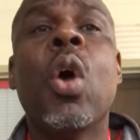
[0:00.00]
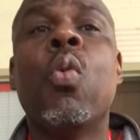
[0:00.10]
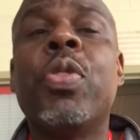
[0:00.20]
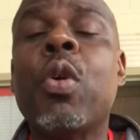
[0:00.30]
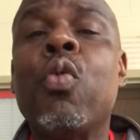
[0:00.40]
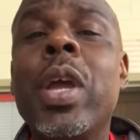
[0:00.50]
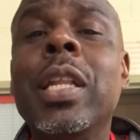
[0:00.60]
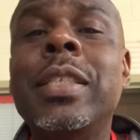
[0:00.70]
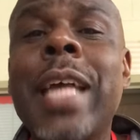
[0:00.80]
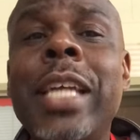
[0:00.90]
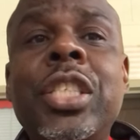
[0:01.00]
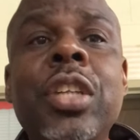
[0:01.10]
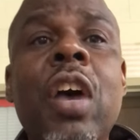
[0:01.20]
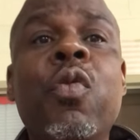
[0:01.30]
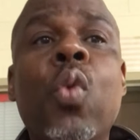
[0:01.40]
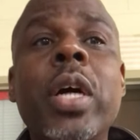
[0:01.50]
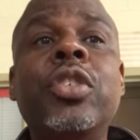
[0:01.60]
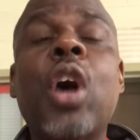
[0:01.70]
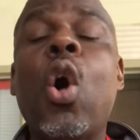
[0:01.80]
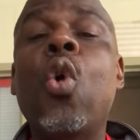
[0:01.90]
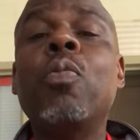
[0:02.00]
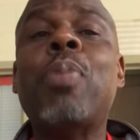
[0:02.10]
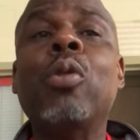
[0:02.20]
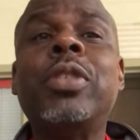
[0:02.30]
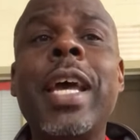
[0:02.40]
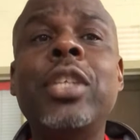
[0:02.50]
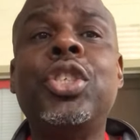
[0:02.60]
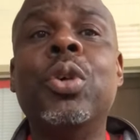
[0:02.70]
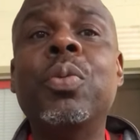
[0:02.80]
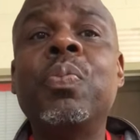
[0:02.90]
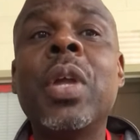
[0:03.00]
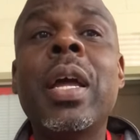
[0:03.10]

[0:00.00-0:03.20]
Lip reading: with the realization of one's own potential